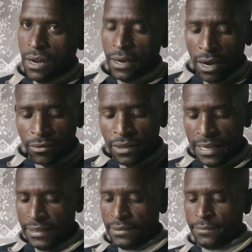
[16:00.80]
around
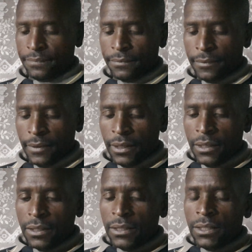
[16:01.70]
there.
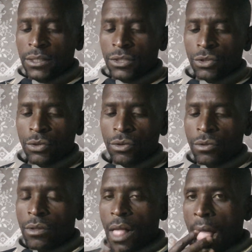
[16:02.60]
So
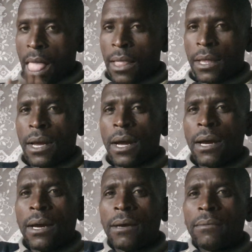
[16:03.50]

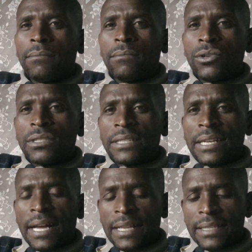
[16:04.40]
boys and
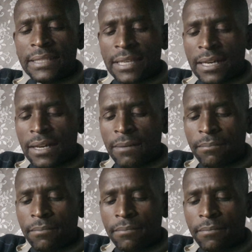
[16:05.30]
girls,
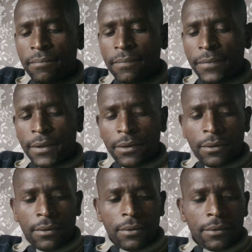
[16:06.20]

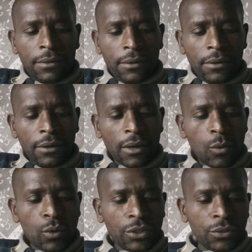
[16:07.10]
all I
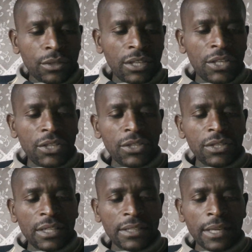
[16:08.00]
want to say is
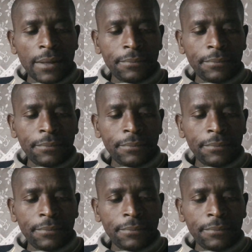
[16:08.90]
that